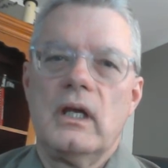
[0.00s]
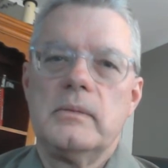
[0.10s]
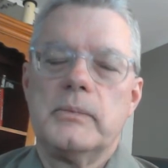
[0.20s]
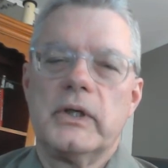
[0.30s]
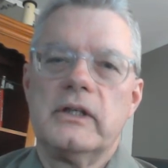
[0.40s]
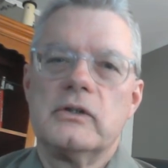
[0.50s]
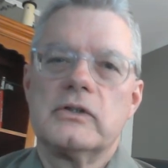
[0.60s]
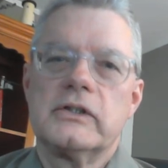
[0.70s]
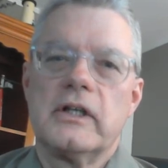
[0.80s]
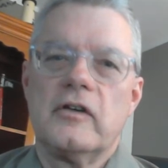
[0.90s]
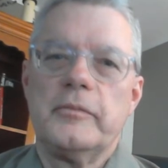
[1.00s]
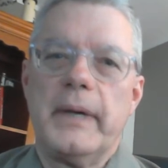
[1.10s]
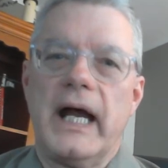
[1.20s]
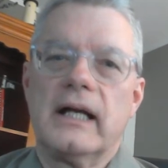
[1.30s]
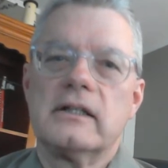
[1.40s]
and bring yourself
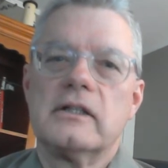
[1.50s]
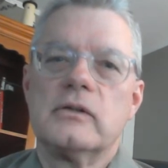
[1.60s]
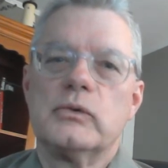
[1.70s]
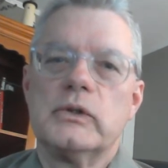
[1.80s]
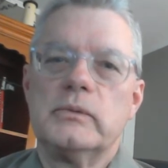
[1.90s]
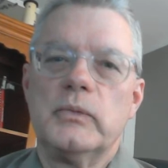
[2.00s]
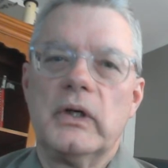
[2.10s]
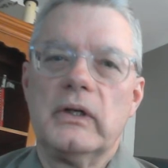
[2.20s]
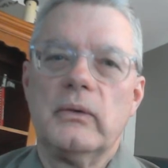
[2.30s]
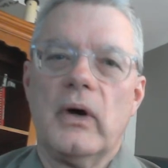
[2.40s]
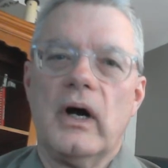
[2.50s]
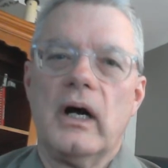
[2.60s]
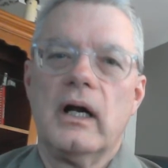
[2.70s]
back to the room where you are.